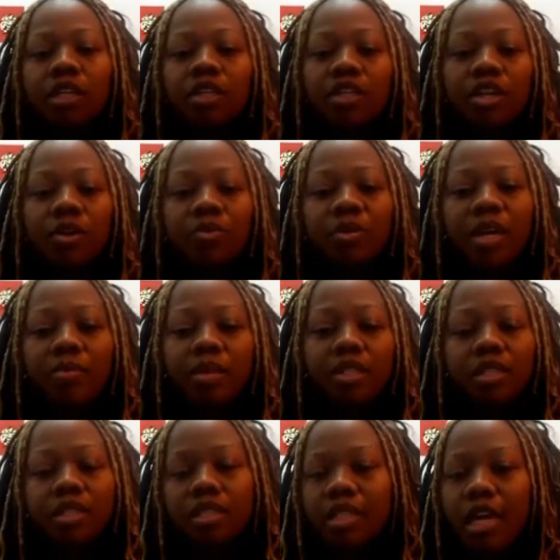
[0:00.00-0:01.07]
you know, maybe
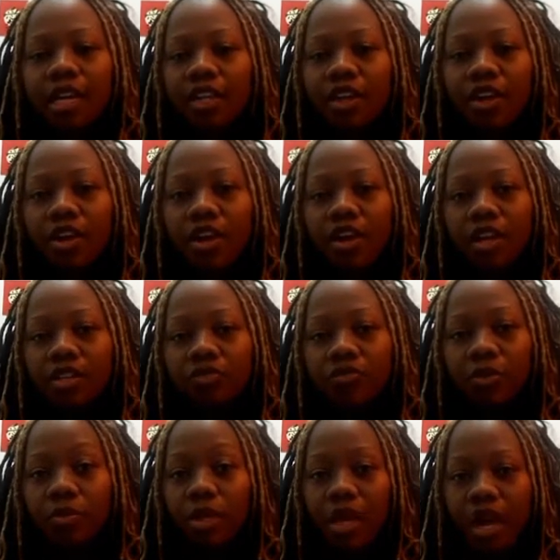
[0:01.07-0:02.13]
it's just not in the cards
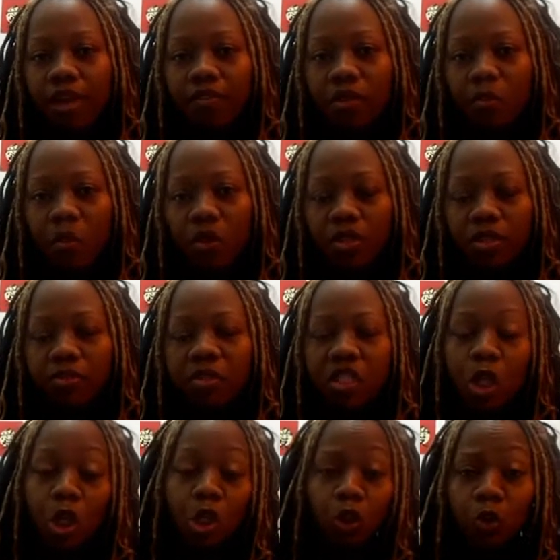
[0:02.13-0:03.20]
for me to have any more, so I'm just
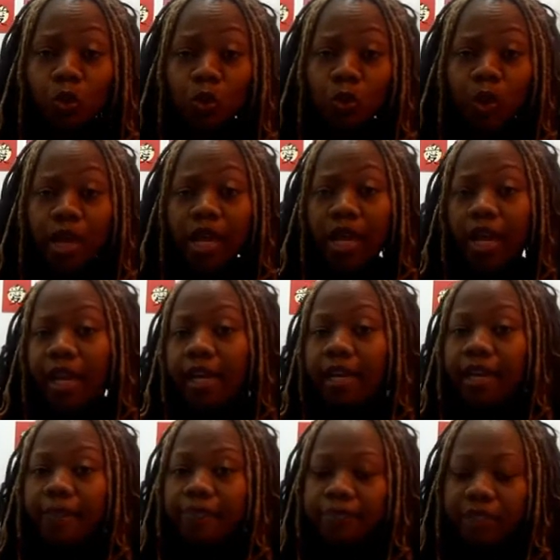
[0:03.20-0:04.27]
gonna lose weight and
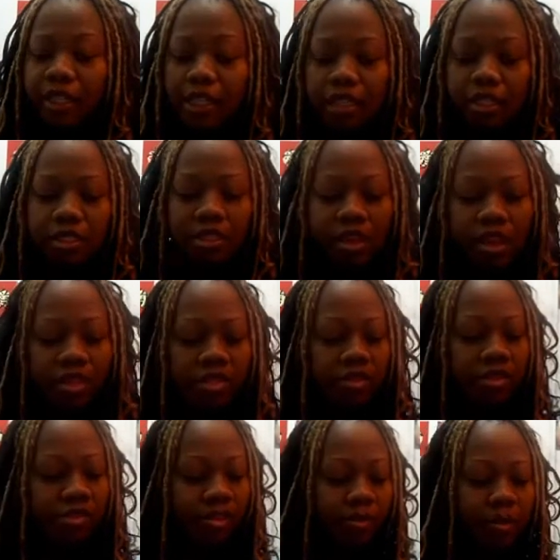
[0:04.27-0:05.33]
I'm gonna get it
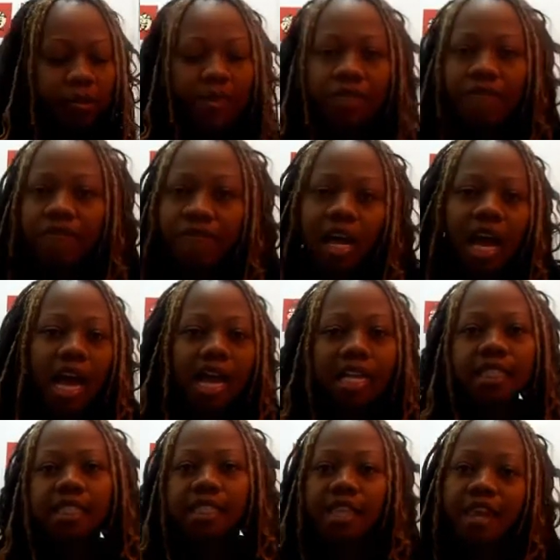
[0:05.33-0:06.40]
together and I'm gonna be the
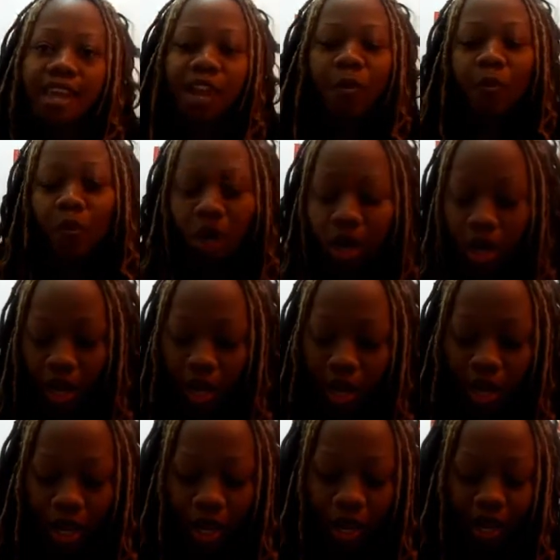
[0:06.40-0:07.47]
finest thing
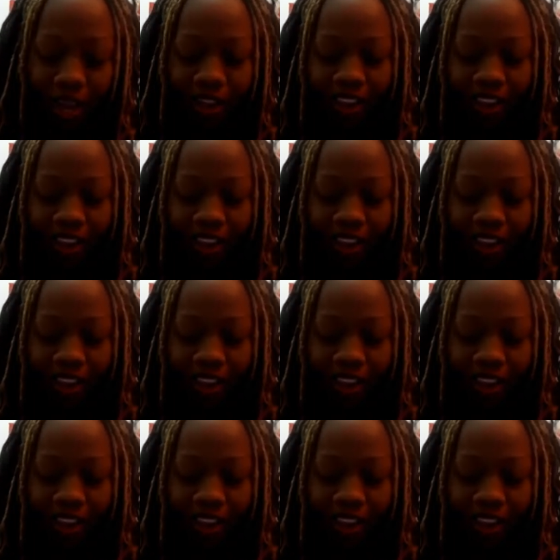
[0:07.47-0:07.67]
walking